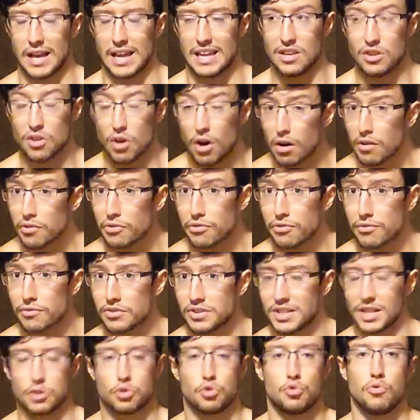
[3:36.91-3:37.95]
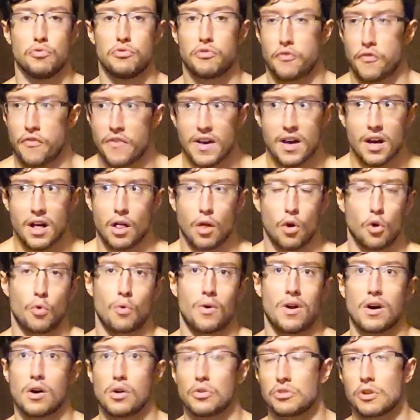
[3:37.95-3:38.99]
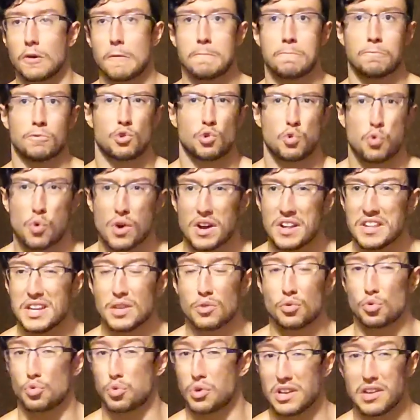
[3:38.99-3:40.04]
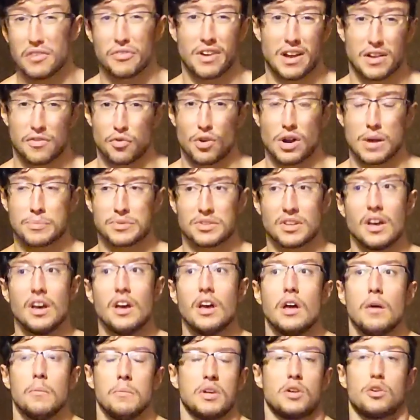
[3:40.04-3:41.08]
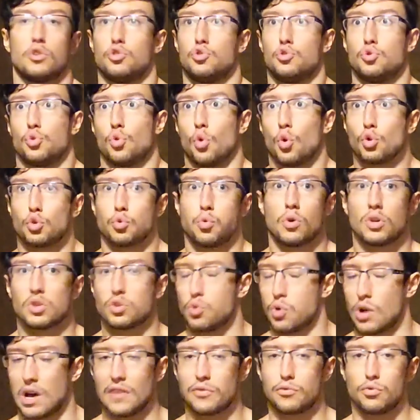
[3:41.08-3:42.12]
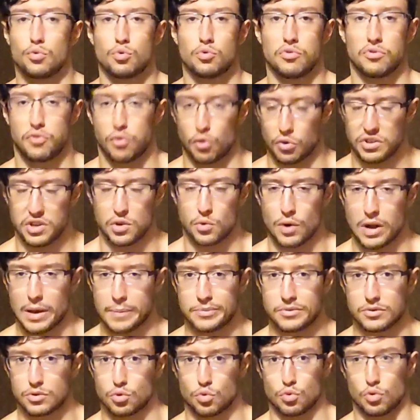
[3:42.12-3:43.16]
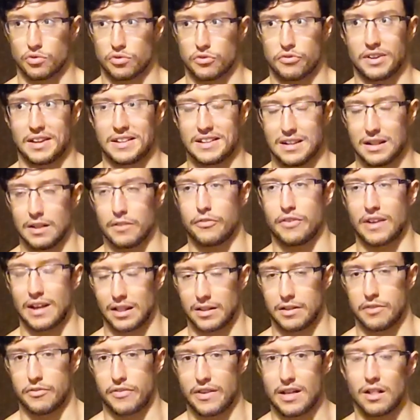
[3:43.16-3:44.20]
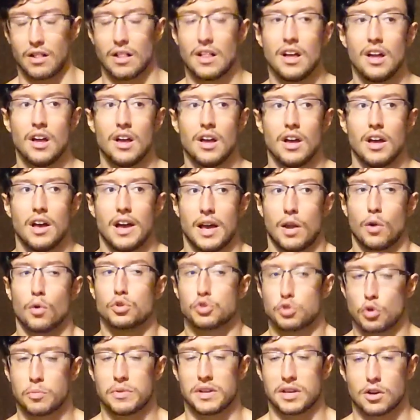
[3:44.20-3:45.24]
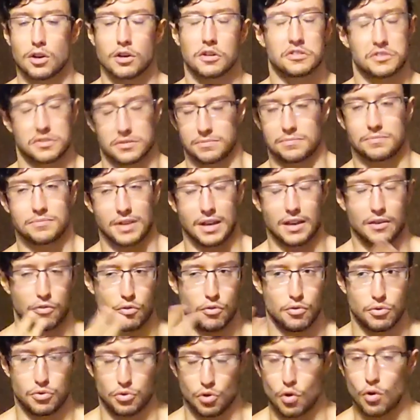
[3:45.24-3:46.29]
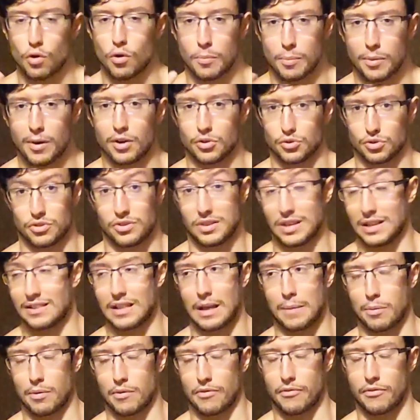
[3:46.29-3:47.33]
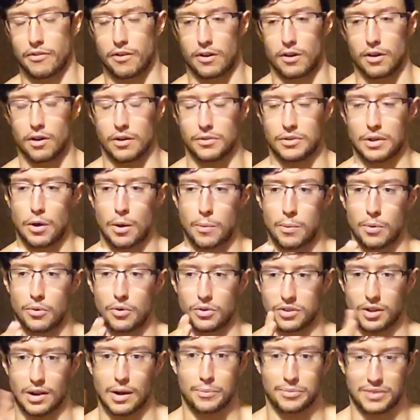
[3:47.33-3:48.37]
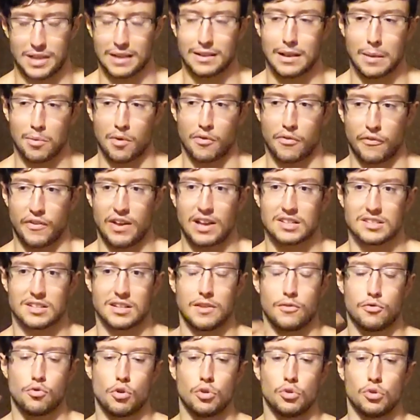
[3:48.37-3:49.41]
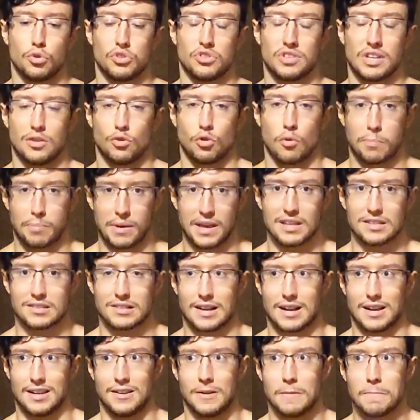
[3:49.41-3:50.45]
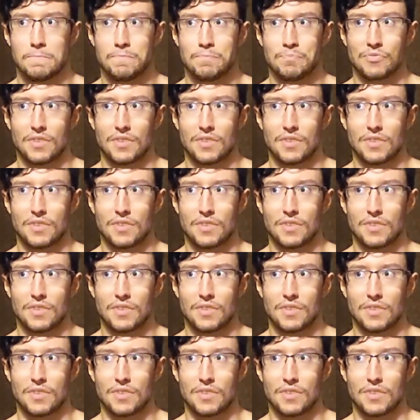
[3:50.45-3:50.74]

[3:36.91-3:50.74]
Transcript: enough that you fail around 20 to 25 reps, because you don't want to have to do 40 reps to finally fail. And also because if you know about that type of things and if you understand the baseline,